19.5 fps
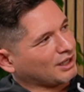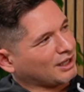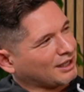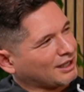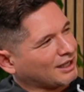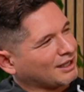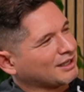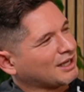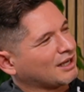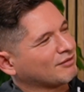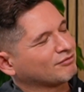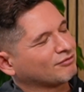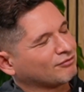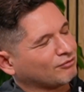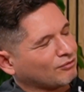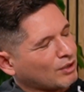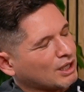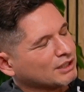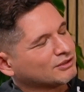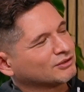and I've
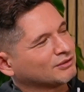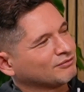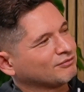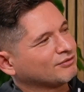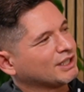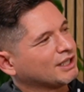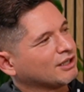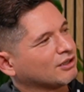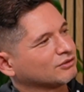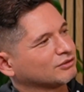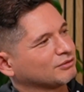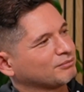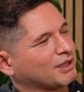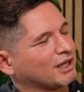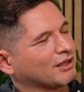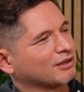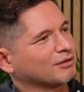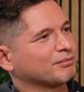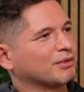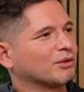watched some videos
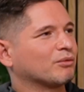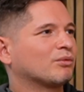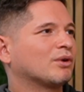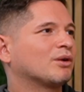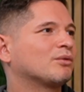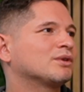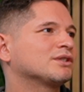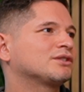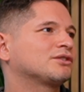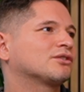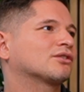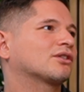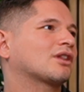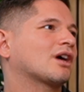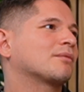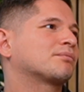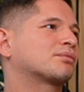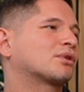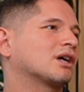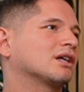about it, but what was your
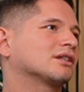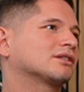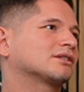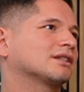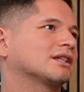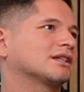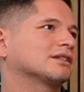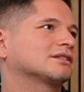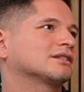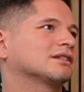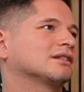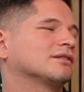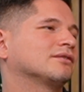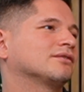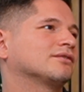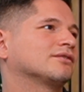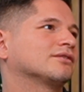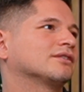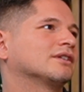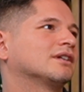thought process
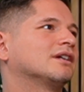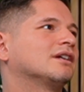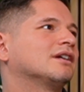of